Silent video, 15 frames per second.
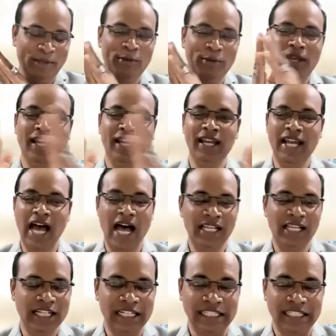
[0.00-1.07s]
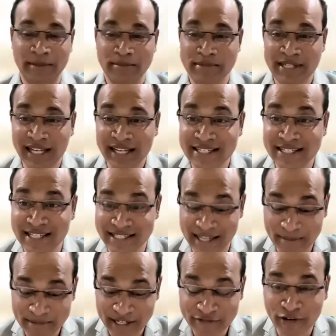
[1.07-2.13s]
Because today's subject, the
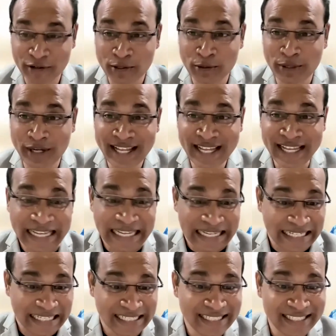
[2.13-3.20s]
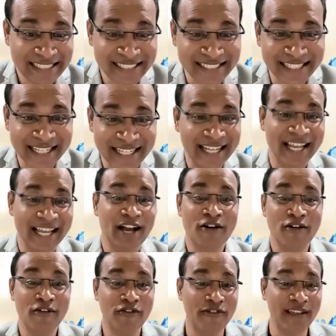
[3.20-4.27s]
subject for today is
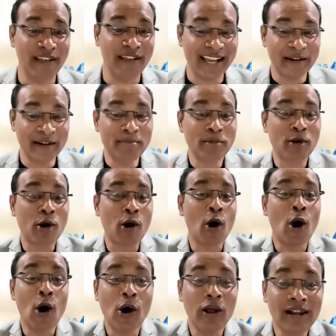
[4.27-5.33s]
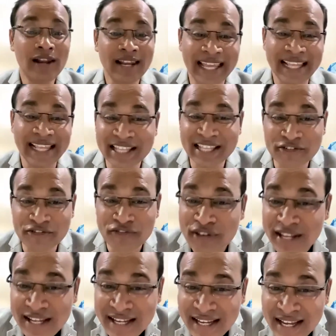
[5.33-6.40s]
a wake-up call in the
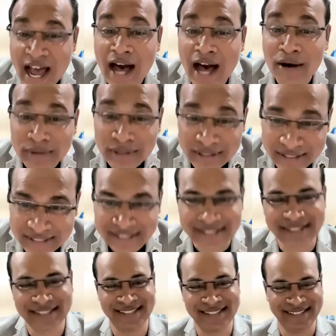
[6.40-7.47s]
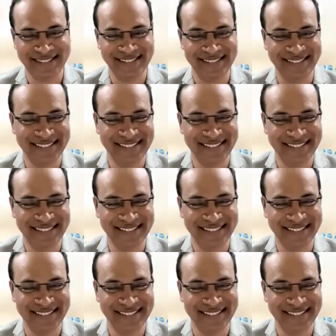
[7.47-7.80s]
wee hours.